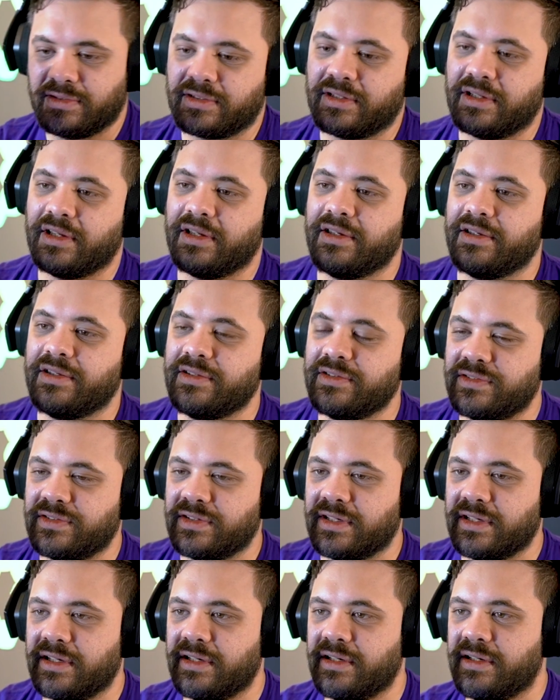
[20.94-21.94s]
because
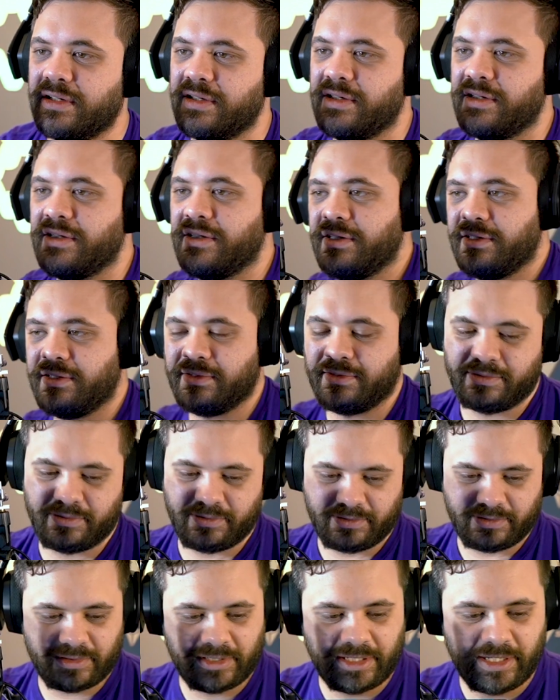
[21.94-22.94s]
uh,
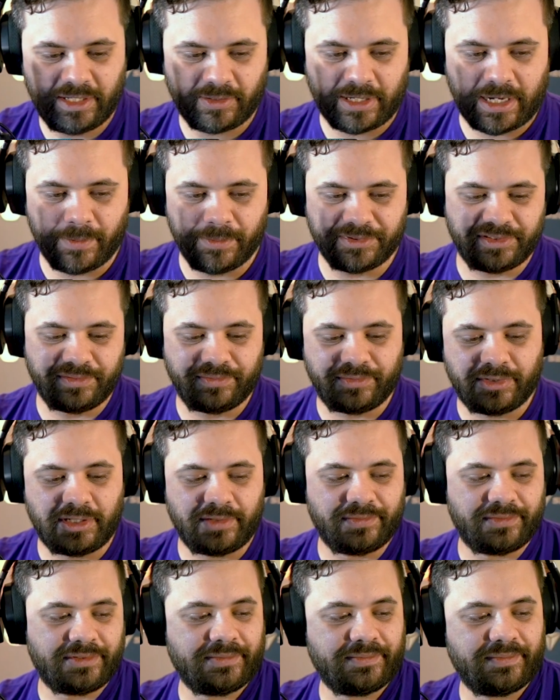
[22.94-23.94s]
a crab was
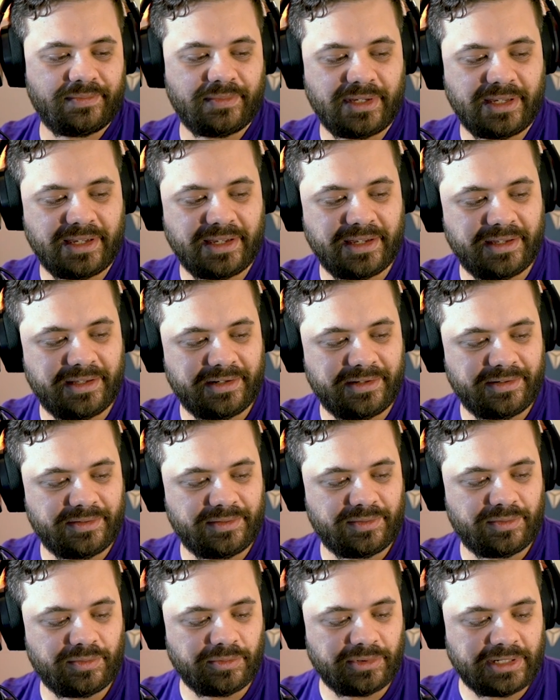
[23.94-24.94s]
involved.
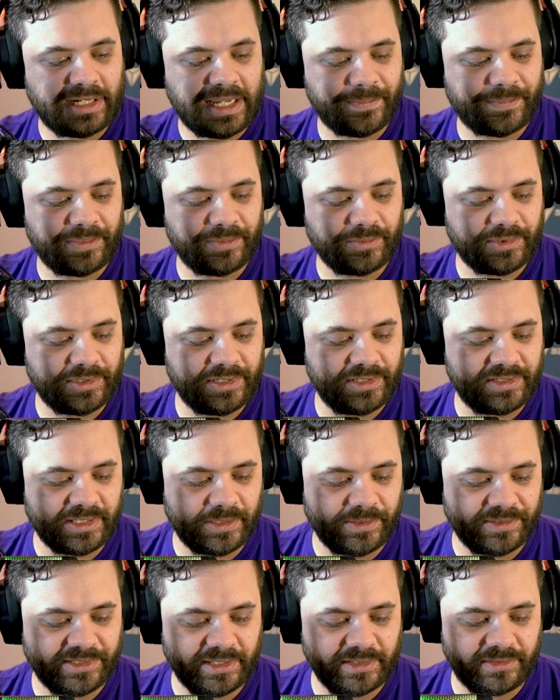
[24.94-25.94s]
And what happened was I
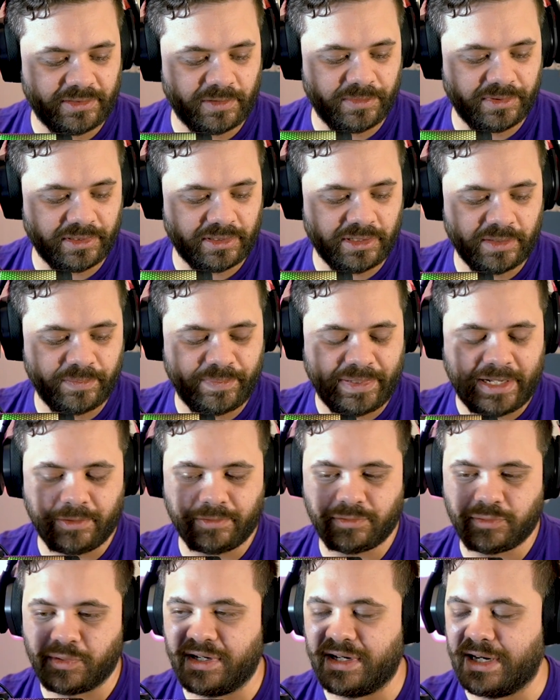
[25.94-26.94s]
was at a tournament called
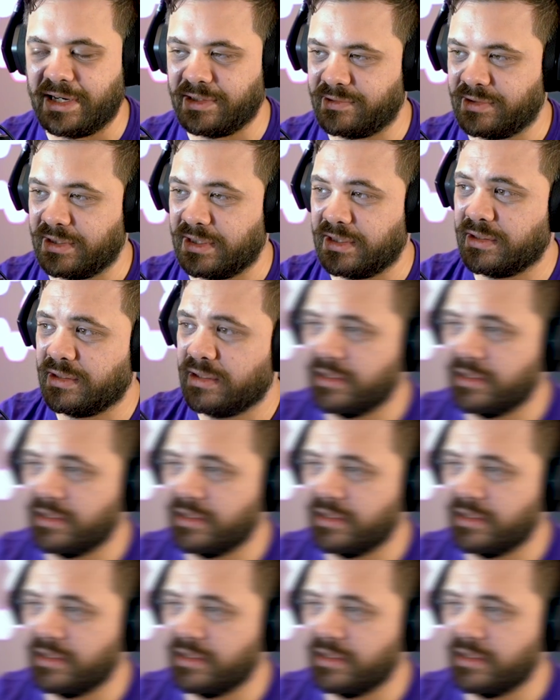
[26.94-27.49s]
Pound 2019,